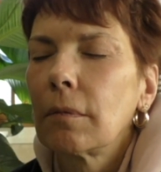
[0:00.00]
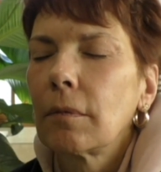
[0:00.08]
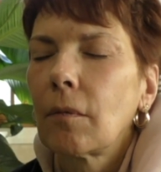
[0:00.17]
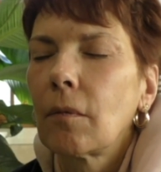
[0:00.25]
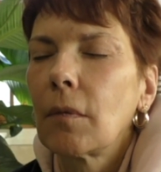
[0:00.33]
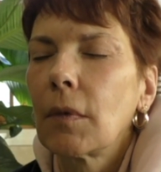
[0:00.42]

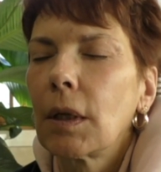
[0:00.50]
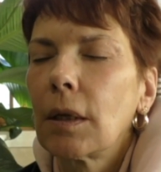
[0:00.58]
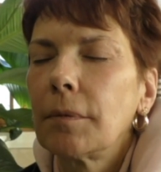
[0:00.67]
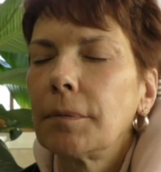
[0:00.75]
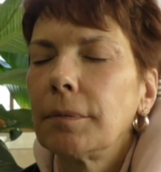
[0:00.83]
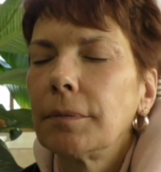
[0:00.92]

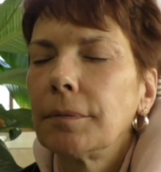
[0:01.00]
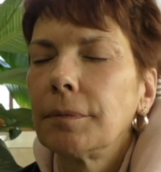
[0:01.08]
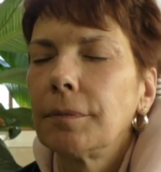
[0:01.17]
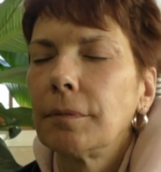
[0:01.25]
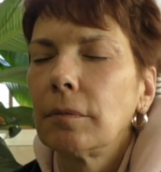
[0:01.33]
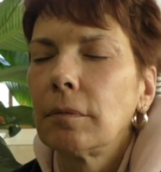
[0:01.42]

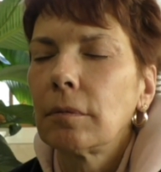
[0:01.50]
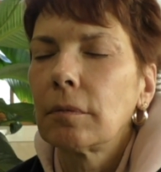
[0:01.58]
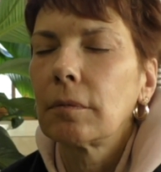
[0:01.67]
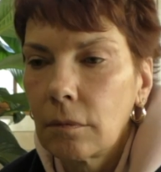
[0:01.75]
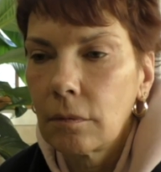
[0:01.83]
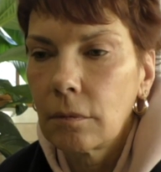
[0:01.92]

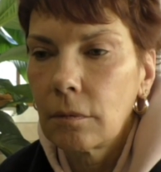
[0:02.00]
Nothing is said.